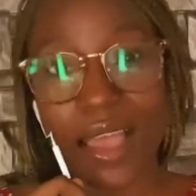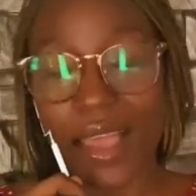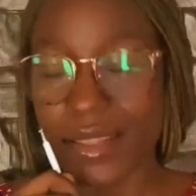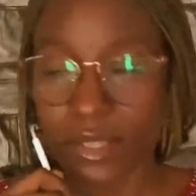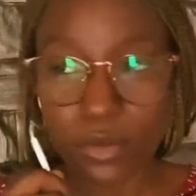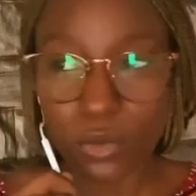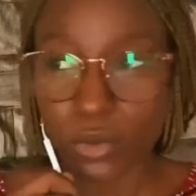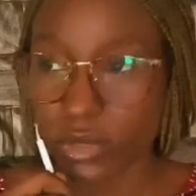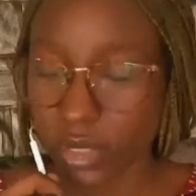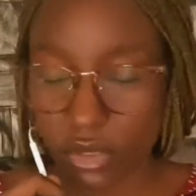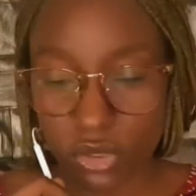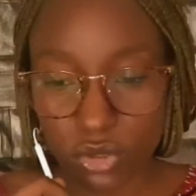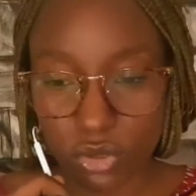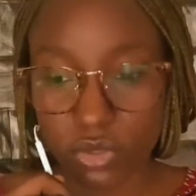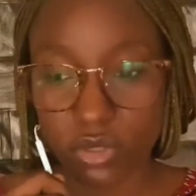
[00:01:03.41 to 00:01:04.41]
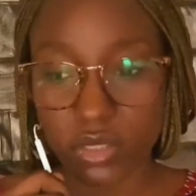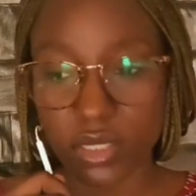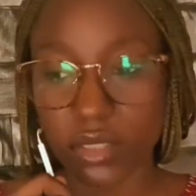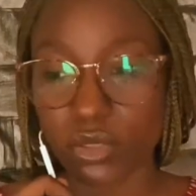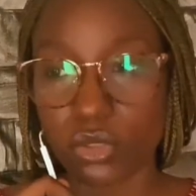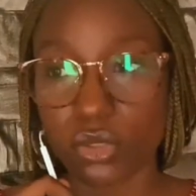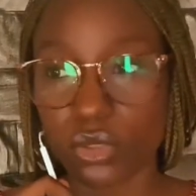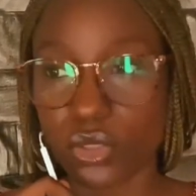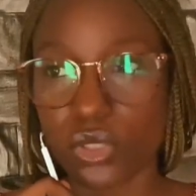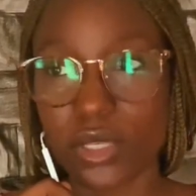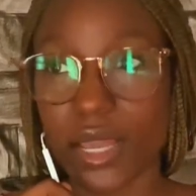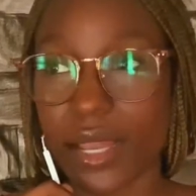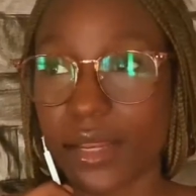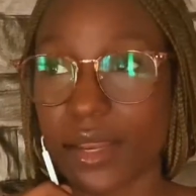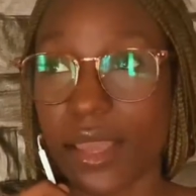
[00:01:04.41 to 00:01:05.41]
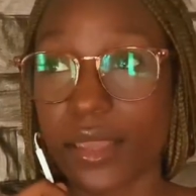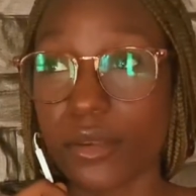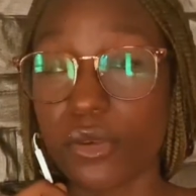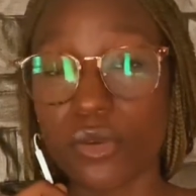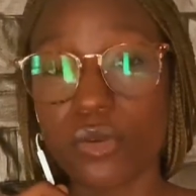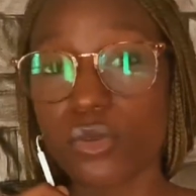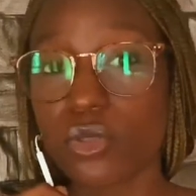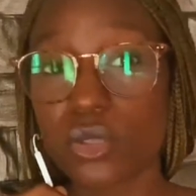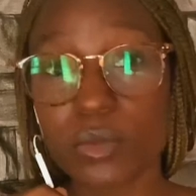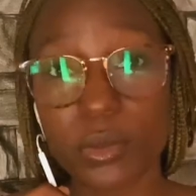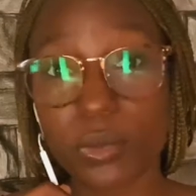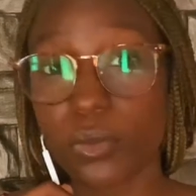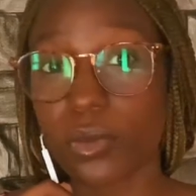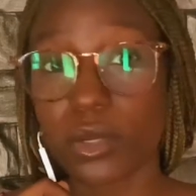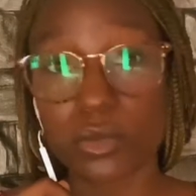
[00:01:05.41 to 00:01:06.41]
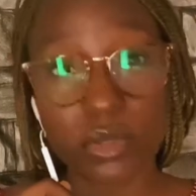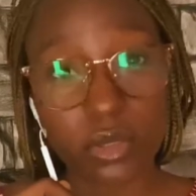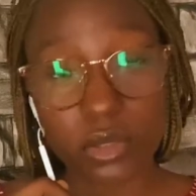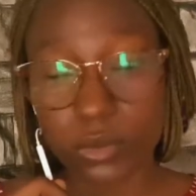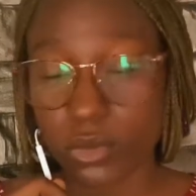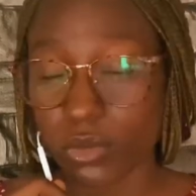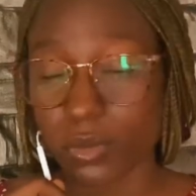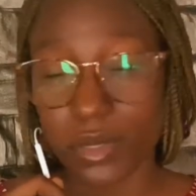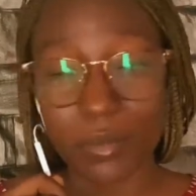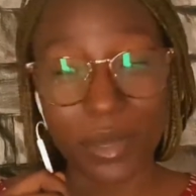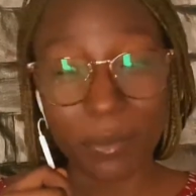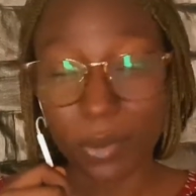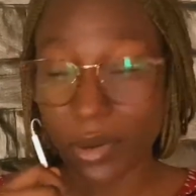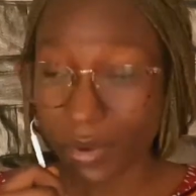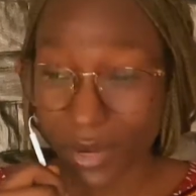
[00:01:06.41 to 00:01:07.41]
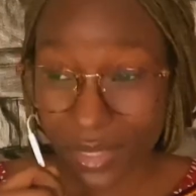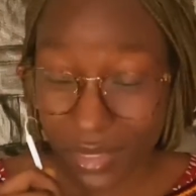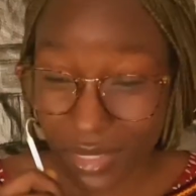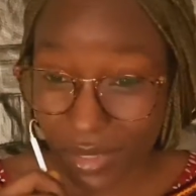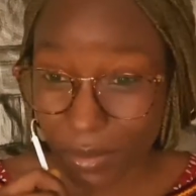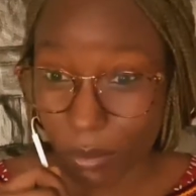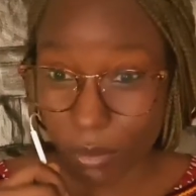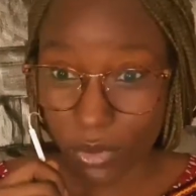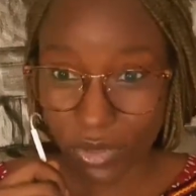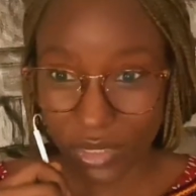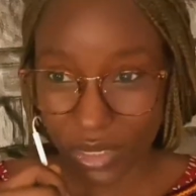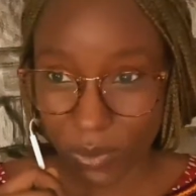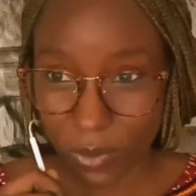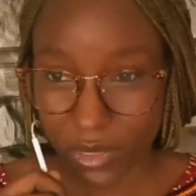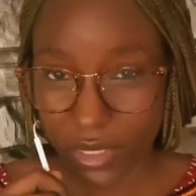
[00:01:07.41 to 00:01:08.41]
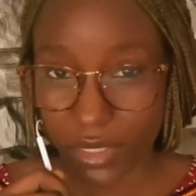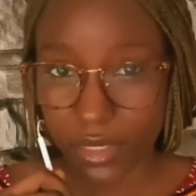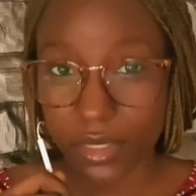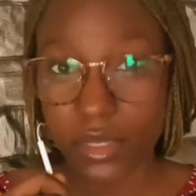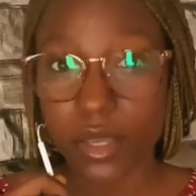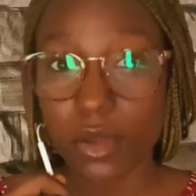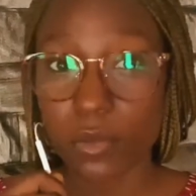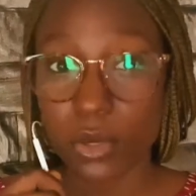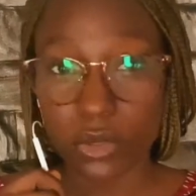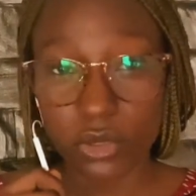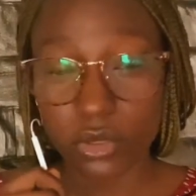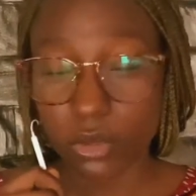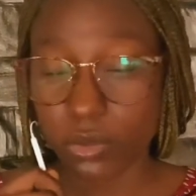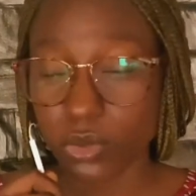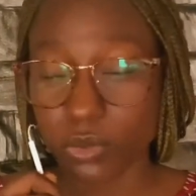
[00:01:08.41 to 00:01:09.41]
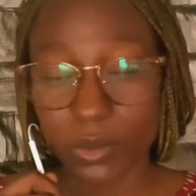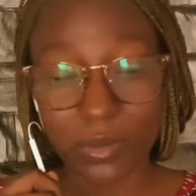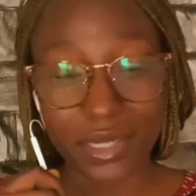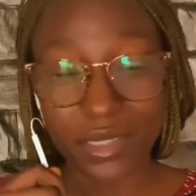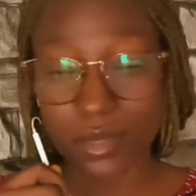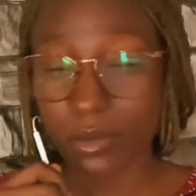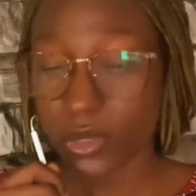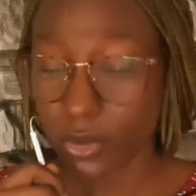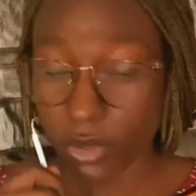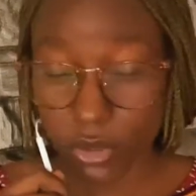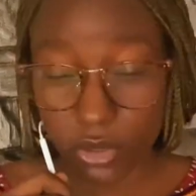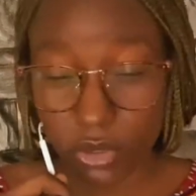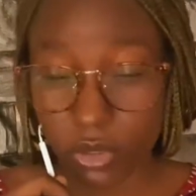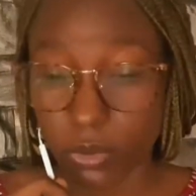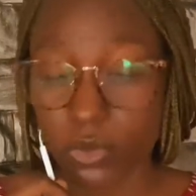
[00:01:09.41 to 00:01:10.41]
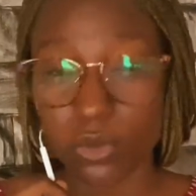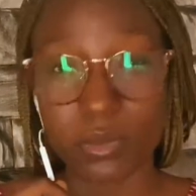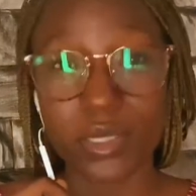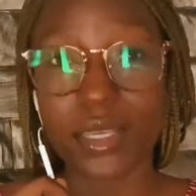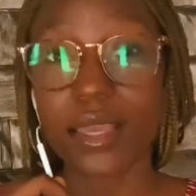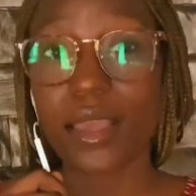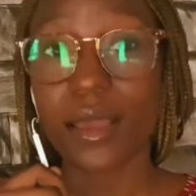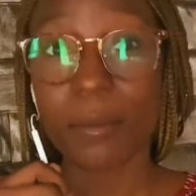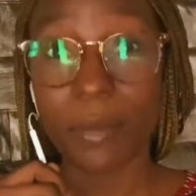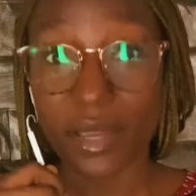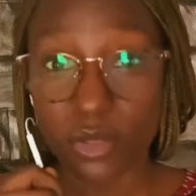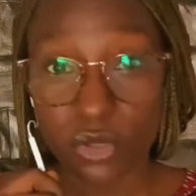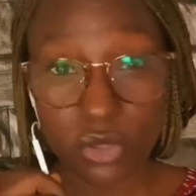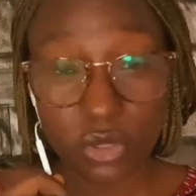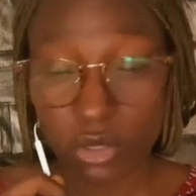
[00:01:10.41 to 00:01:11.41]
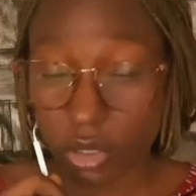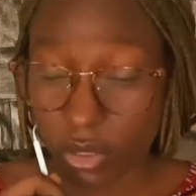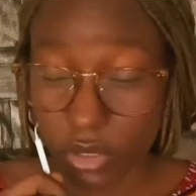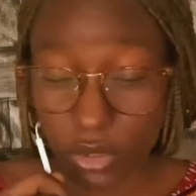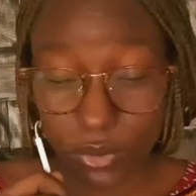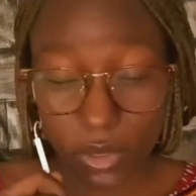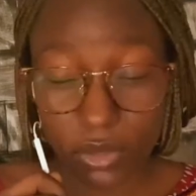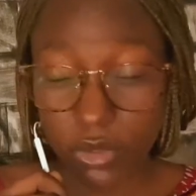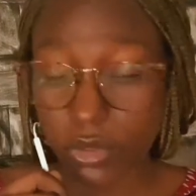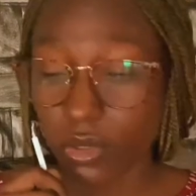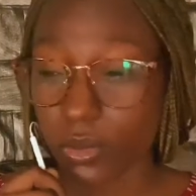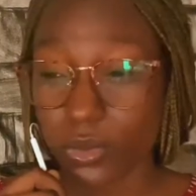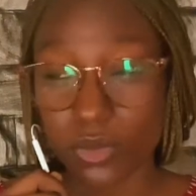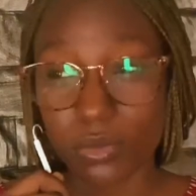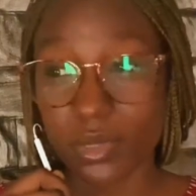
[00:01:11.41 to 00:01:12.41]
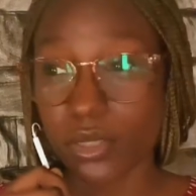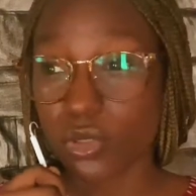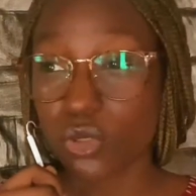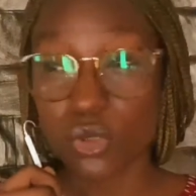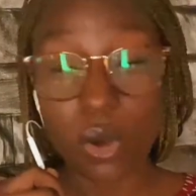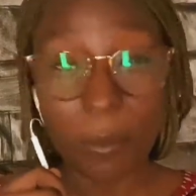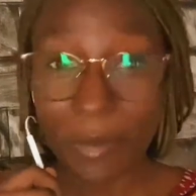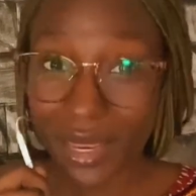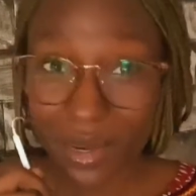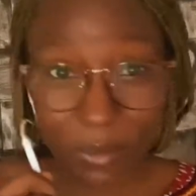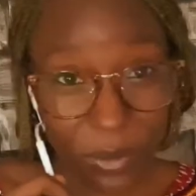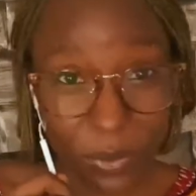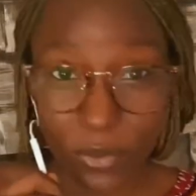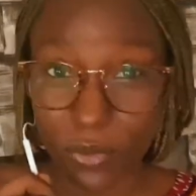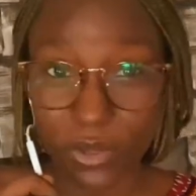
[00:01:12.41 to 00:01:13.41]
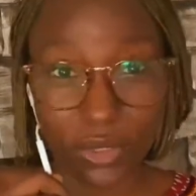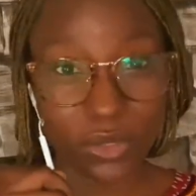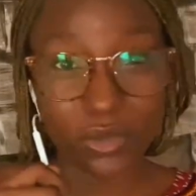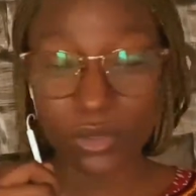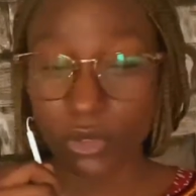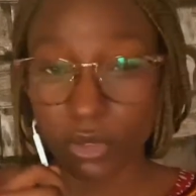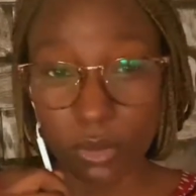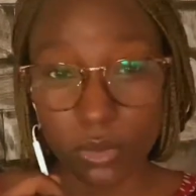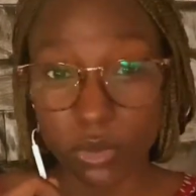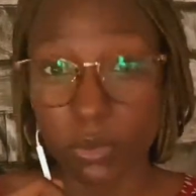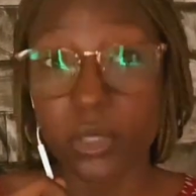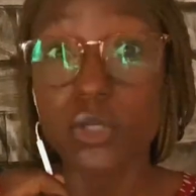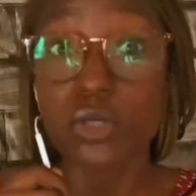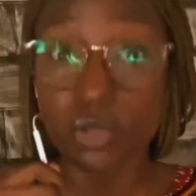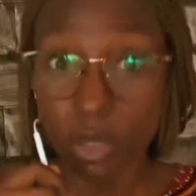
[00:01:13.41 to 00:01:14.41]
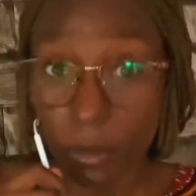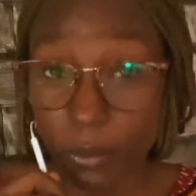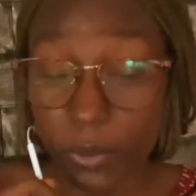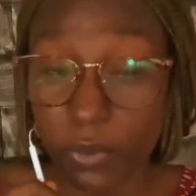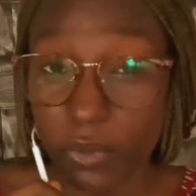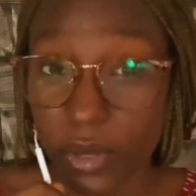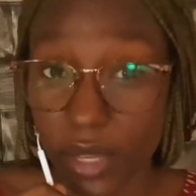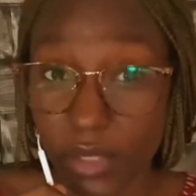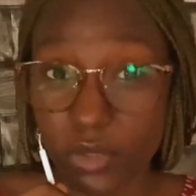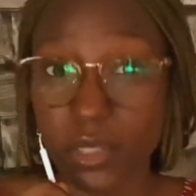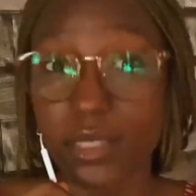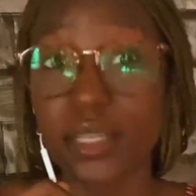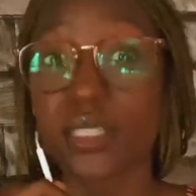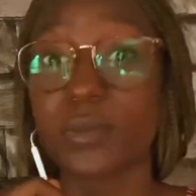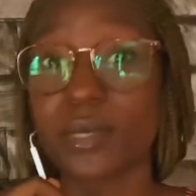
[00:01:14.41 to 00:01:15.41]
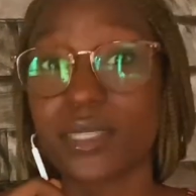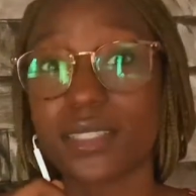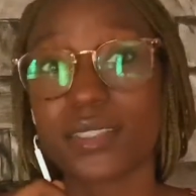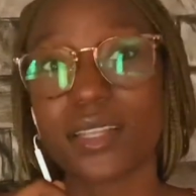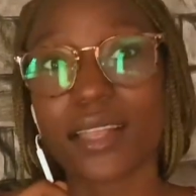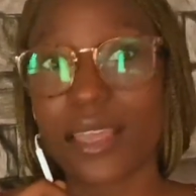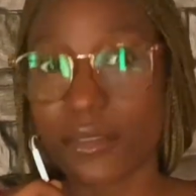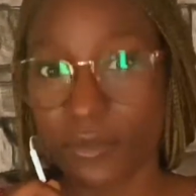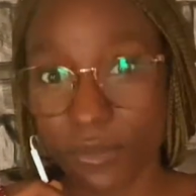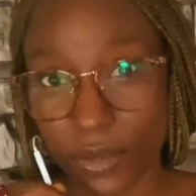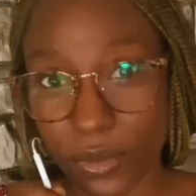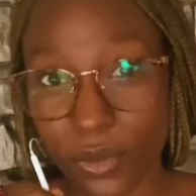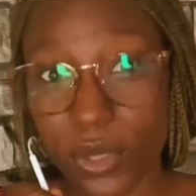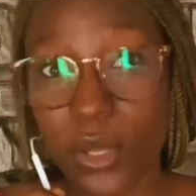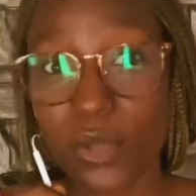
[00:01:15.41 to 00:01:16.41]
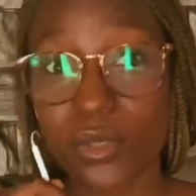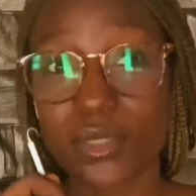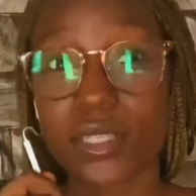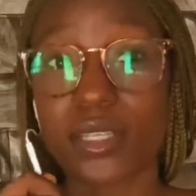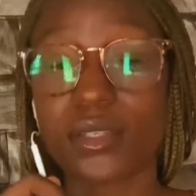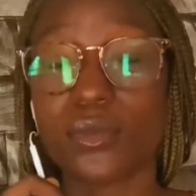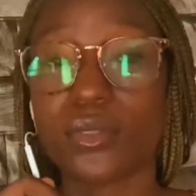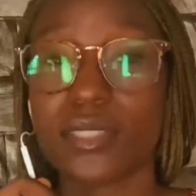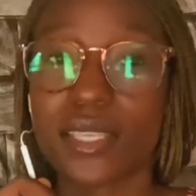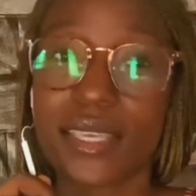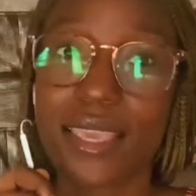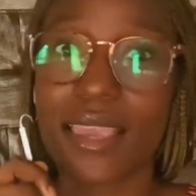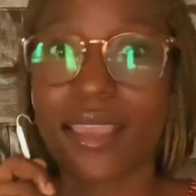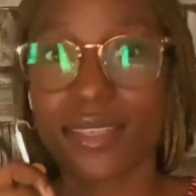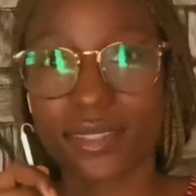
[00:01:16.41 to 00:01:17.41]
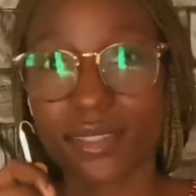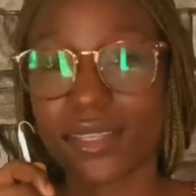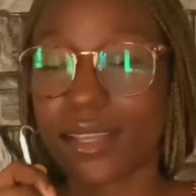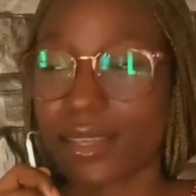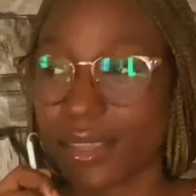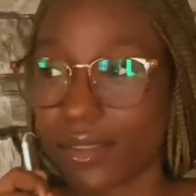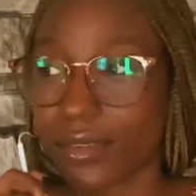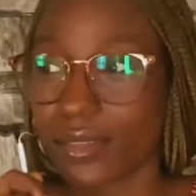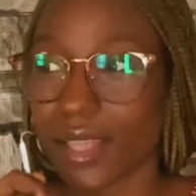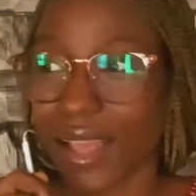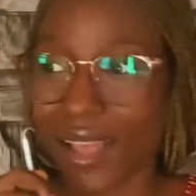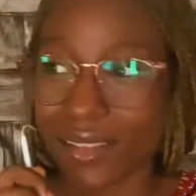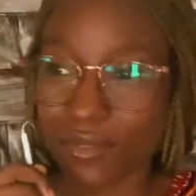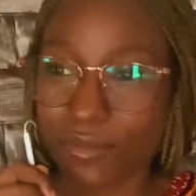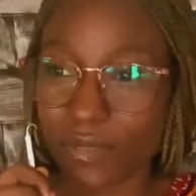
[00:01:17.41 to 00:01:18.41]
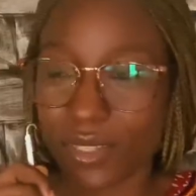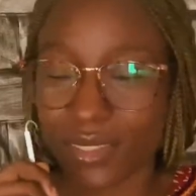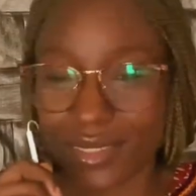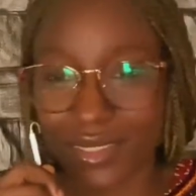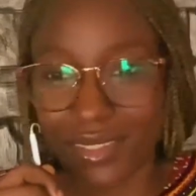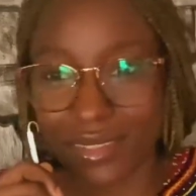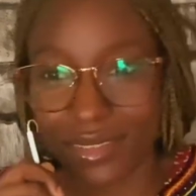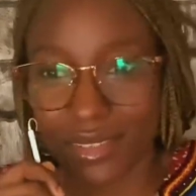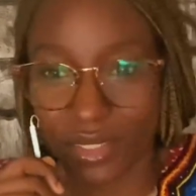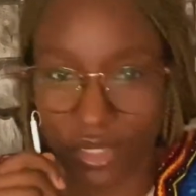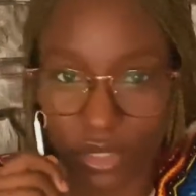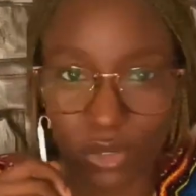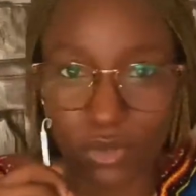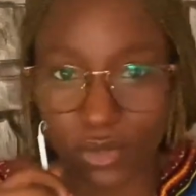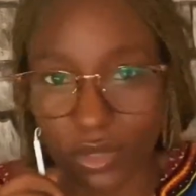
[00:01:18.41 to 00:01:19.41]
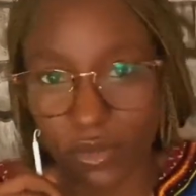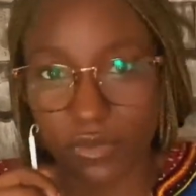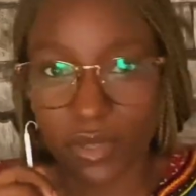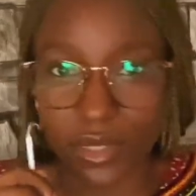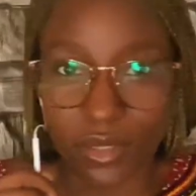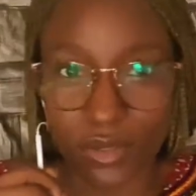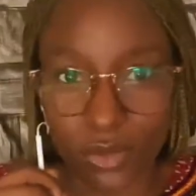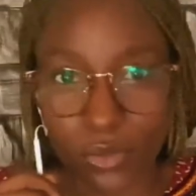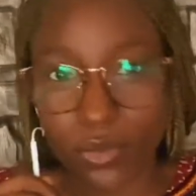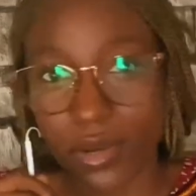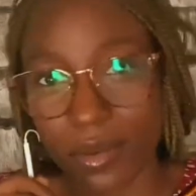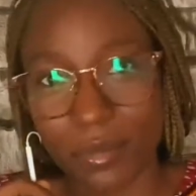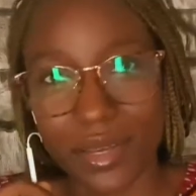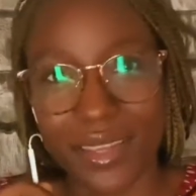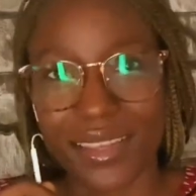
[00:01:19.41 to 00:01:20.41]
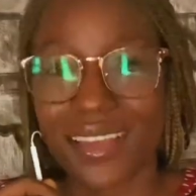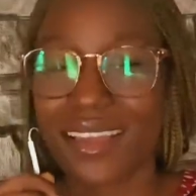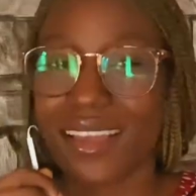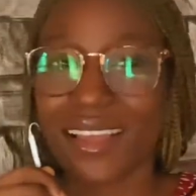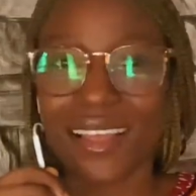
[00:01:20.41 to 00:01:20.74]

I didn't want any series that touch, and I knew so many people were looking up to me. My parents most especially were looking up to me. My siblings were looking up to me. My junior colleagues were looking up to me. So many people were just looking up to me. Some people were actually expecting that I fail so that they will say, yeah, see that girl that has first degree, she too is failing, so who am I?